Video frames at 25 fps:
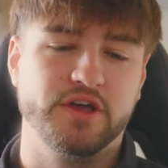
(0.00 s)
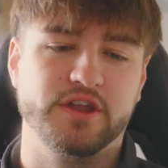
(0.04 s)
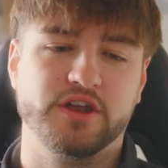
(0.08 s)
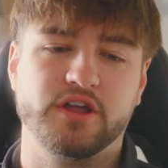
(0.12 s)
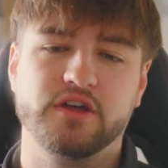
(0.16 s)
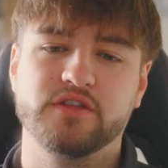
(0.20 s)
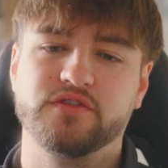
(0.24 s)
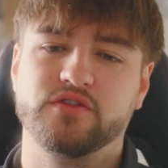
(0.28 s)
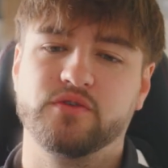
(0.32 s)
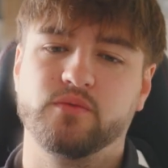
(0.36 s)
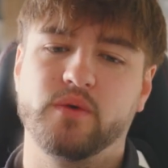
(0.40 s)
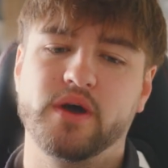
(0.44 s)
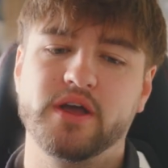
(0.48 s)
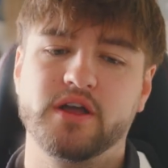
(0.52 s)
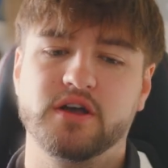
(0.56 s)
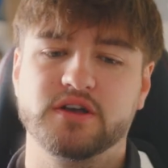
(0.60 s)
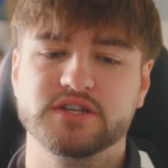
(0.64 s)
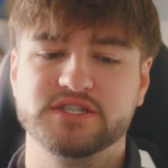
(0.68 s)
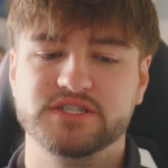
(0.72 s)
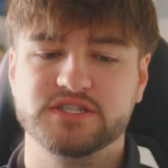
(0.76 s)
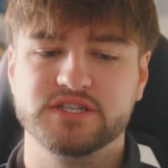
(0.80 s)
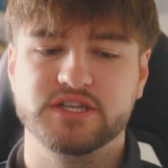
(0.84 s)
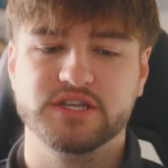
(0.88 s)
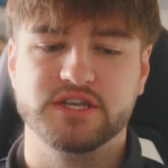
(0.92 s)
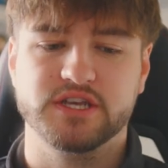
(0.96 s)
And the way I
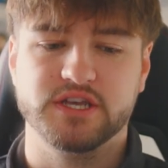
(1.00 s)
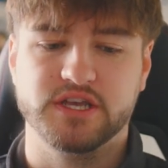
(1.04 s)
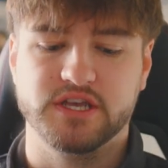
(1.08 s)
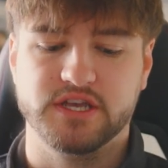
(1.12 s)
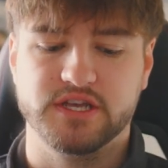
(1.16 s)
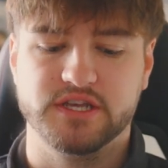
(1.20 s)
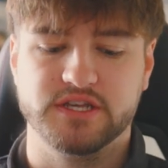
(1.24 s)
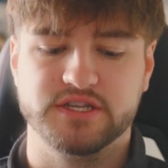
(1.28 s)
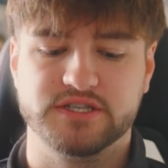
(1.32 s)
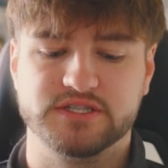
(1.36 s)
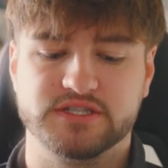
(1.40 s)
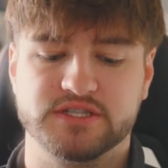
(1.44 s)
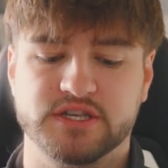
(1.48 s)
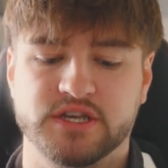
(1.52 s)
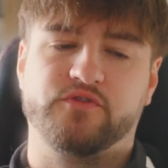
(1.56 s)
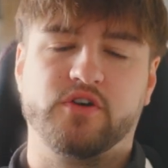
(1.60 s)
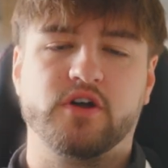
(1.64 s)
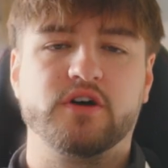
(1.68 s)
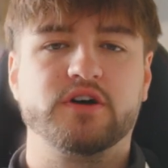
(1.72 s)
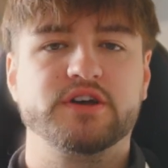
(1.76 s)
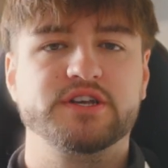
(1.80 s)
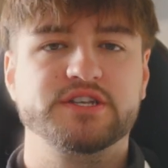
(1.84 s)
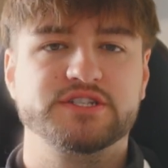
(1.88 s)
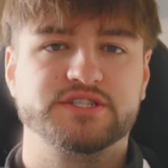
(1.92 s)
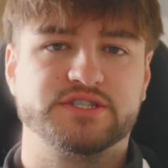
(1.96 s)
see it is
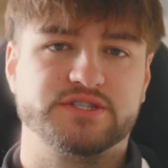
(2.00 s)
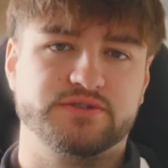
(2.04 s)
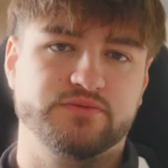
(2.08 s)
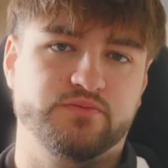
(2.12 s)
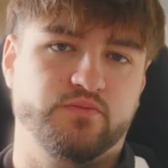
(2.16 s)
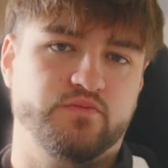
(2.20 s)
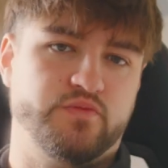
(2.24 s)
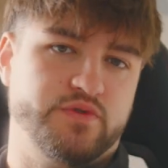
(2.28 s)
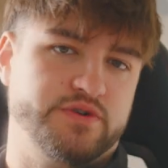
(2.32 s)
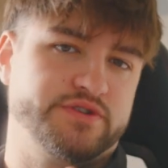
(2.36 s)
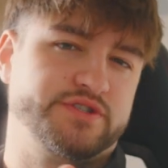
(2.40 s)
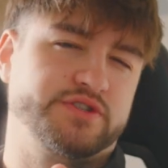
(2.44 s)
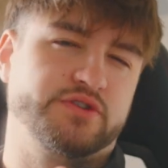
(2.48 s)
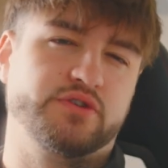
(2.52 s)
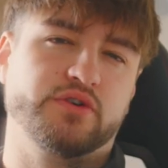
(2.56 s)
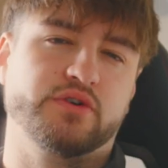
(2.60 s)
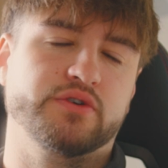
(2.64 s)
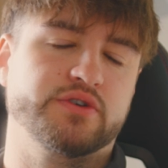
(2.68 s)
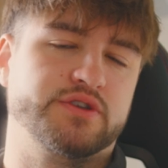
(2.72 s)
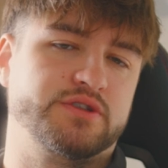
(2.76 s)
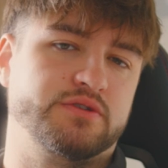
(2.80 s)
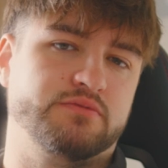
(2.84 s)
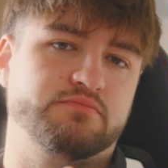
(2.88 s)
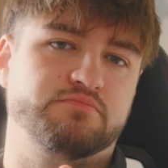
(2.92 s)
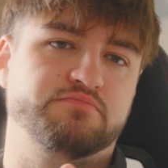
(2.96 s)
Rise was
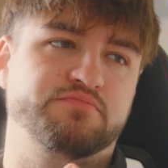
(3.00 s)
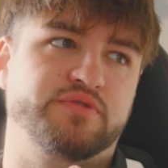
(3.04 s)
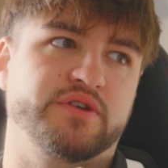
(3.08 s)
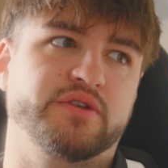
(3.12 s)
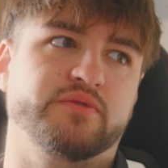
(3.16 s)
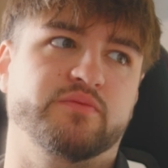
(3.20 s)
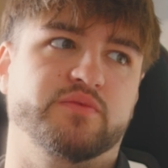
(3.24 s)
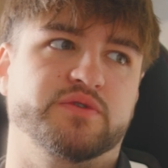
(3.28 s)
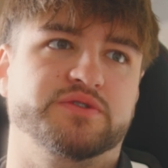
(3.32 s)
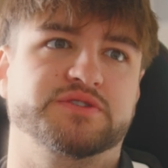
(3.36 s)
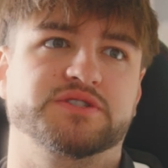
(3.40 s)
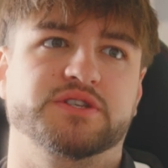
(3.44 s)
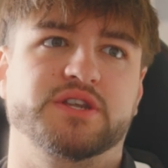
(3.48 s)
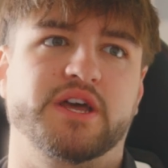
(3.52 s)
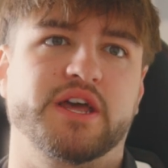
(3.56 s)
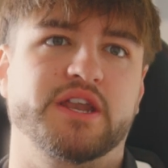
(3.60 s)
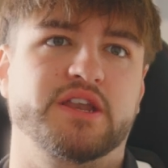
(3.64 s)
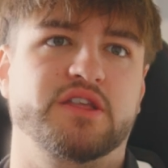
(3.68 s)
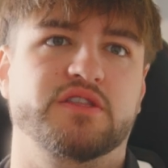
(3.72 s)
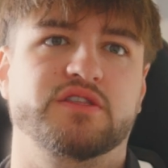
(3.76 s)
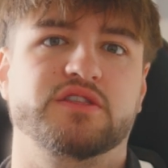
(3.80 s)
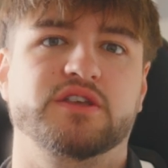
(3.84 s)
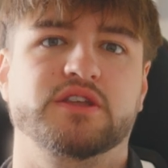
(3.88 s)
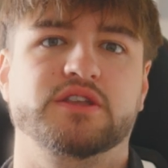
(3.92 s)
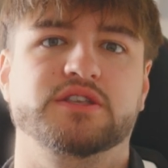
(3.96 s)
good, but it wasn't
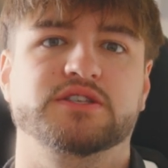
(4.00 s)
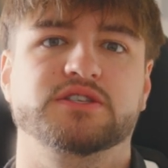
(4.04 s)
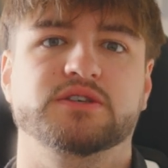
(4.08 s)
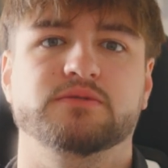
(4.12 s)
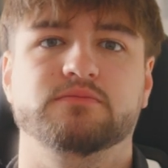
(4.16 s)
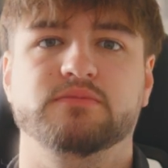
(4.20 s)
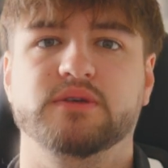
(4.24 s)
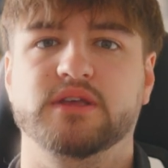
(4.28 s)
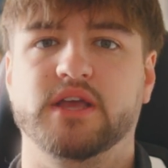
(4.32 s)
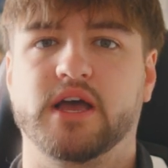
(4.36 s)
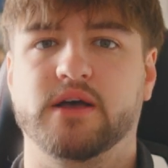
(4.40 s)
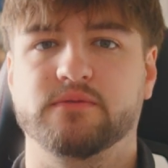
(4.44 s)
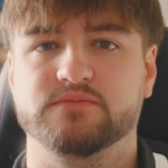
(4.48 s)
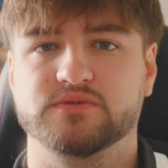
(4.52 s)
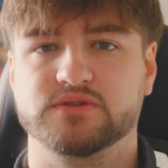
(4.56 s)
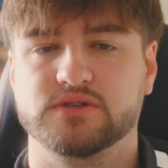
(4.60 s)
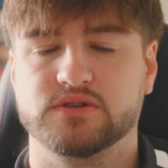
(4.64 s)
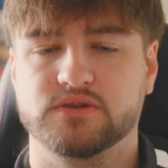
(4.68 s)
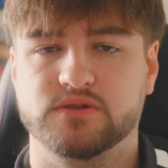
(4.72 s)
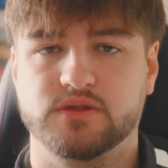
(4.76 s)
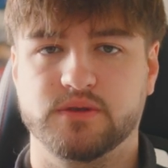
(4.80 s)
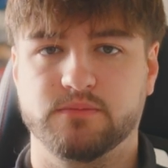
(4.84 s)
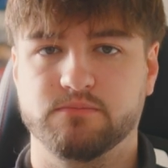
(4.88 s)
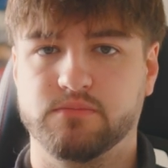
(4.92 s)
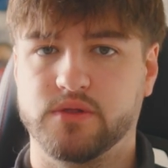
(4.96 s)
anything to be
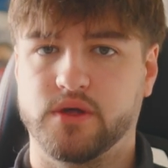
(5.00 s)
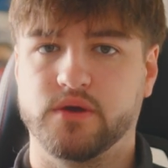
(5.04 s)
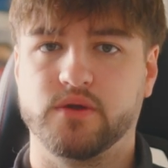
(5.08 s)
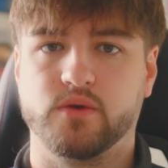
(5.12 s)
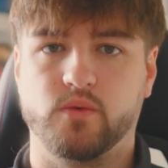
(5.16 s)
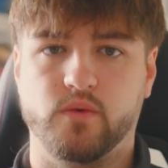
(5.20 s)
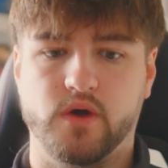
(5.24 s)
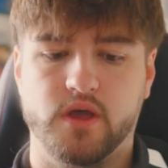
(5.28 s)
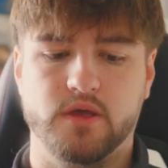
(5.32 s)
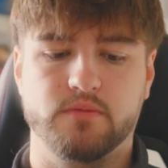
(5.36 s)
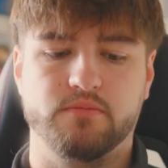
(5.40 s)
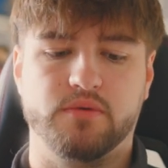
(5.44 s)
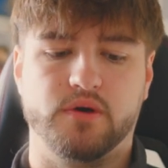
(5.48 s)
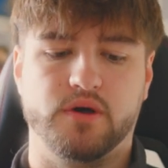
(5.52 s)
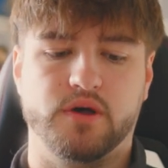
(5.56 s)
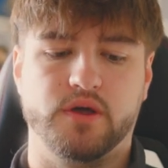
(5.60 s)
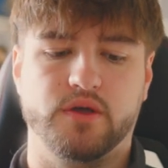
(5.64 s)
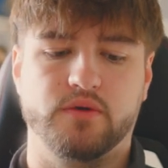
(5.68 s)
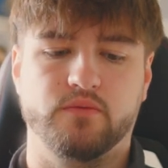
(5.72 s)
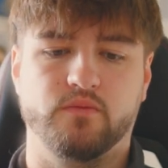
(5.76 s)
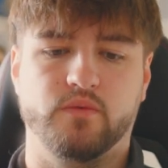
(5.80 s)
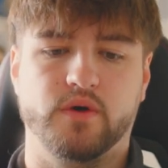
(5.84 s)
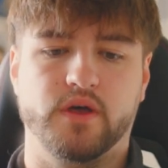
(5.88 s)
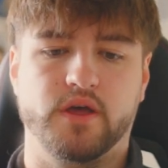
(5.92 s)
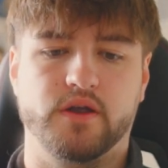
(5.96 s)
absolutely blown away
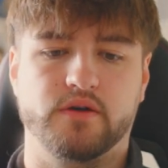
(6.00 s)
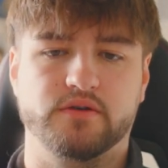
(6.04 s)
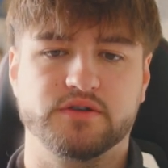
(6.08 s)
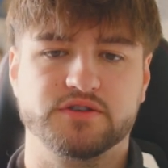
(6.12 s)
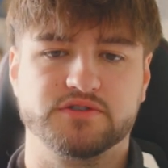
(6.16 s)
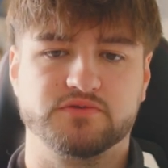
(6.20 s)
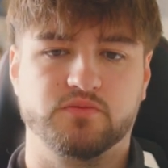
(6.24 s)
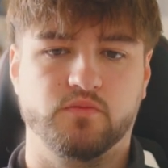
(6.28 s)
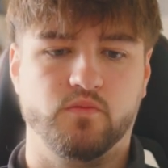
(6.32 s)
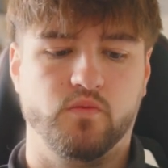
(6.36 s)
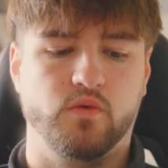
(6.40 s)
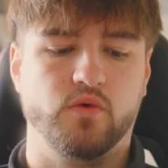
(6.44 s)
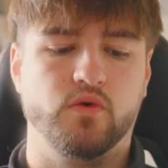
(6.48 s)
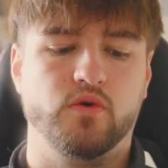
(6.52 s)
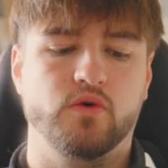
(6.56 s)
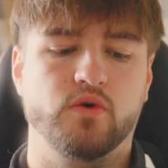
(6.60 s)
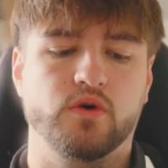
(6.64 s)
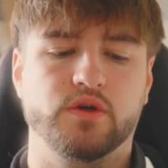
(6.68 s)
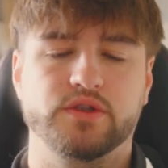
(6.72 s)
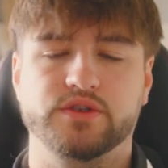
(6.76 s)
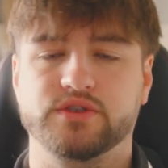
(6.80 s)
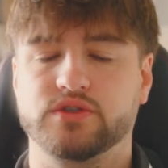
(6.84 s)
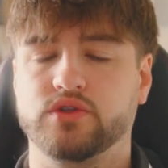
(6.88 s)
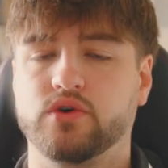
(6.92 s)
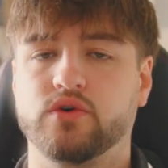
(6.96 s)
by, whereas
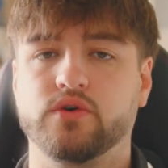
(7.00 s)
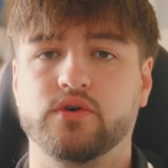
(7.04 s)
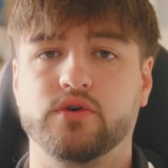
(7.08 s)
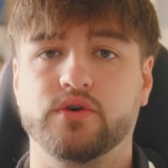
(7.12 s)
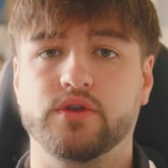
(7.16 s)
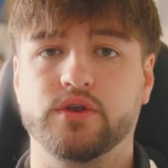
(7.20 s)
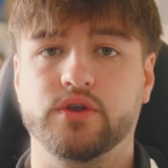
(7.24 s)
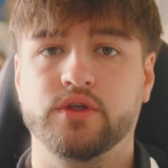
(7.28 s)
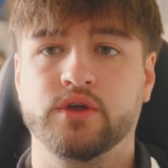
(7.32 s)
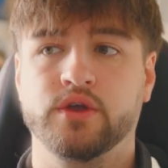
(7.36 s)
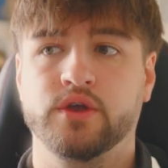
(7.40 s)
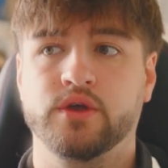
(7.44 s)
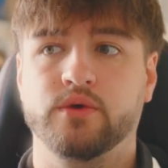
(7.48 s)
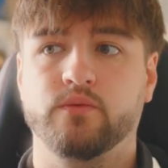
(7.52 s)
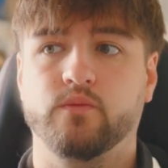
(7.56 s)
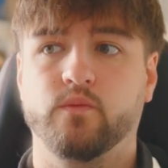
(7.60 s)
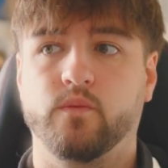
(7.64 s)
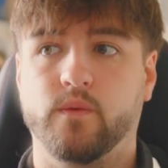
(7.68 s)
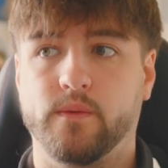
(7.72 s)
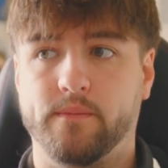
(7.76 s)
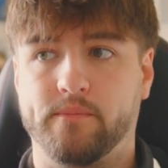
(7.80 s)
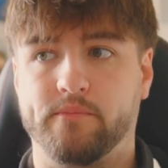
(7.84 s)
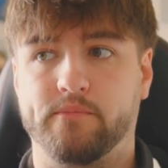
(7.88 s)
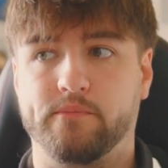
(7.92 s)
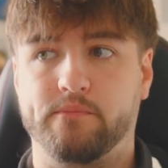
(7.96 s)
War and Dawn
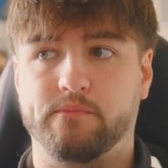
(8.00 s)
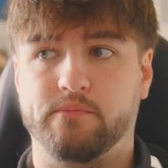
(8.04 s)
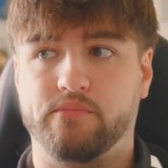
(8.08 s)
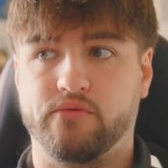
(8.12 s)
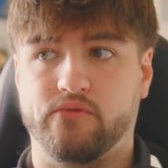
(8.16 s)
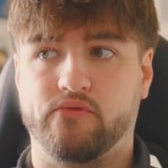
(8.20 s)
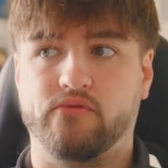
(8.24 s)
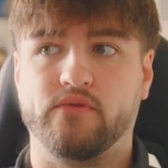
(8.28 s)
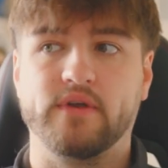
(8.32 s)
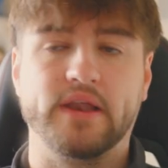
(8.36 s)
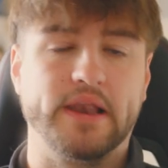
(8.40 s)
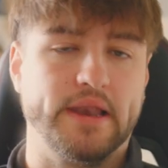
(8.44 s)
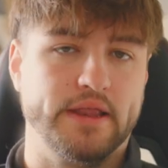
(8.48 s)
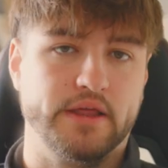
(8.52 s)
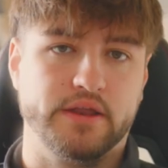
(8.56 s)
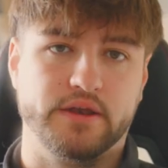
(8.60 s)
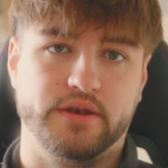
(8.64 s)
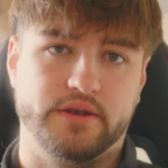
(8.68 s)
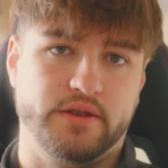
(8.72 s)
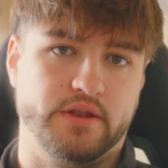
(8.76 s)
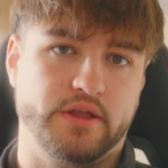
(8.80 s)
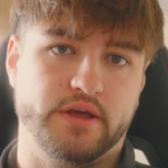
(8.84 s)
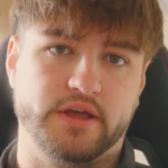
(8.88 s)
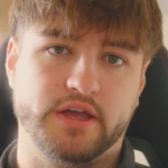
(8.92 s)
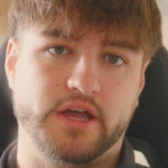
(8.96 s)
were
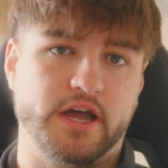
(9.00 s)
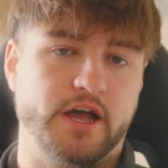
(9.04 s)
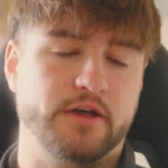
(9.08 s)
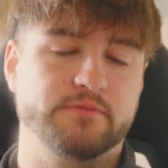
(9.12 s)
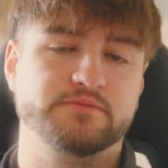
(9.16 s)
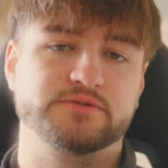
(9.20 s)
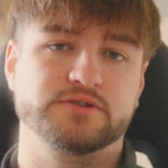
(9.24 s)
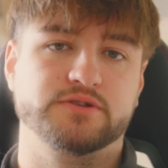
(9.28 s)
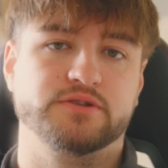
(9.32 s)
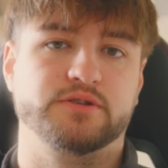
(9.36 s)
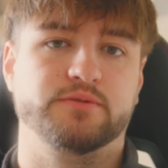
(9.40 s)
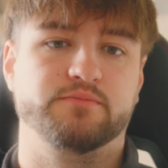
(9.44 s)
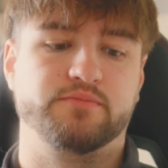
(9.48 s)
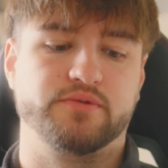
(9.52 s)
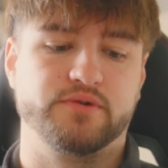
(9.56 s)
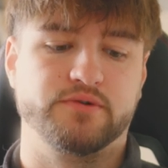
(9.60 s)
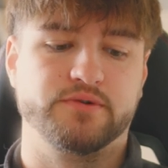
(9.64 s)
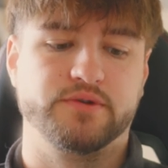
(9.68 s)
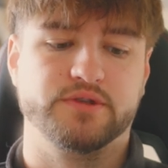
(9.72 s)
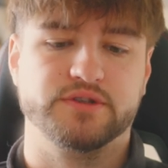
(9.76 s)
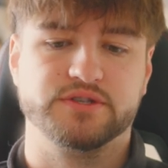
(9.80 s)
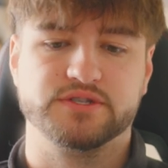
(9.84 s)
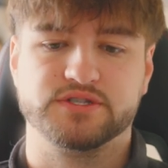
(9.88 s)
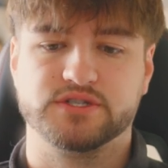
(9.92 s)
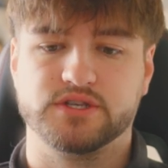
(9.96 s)
brilliant, like absolutely brilliant.